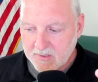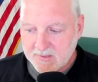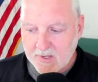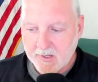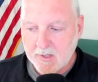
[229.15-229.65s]

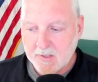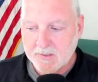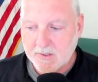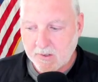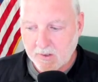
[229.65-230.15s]
sending
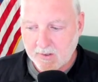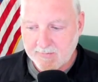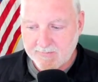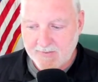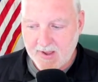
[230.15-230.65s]
us their
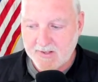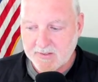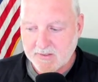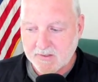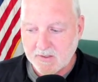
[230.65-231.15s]

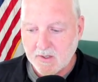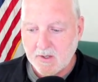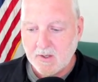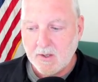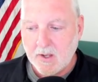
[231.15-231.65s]
events,
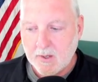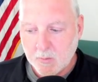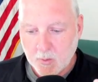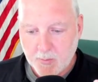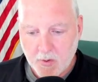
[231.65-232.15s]

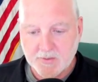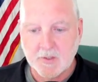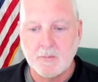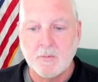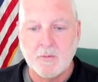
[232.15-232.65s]
and we'll post
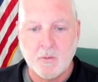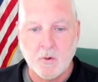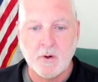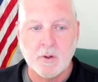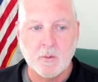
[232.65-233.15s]
them
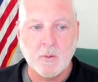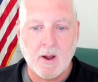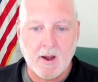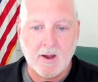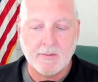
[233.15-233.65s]
for you
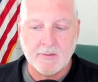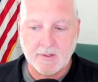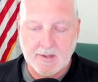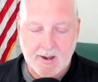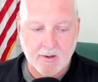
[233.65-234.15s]
on the
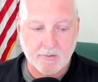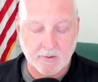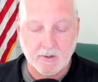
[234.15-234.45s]
calendar.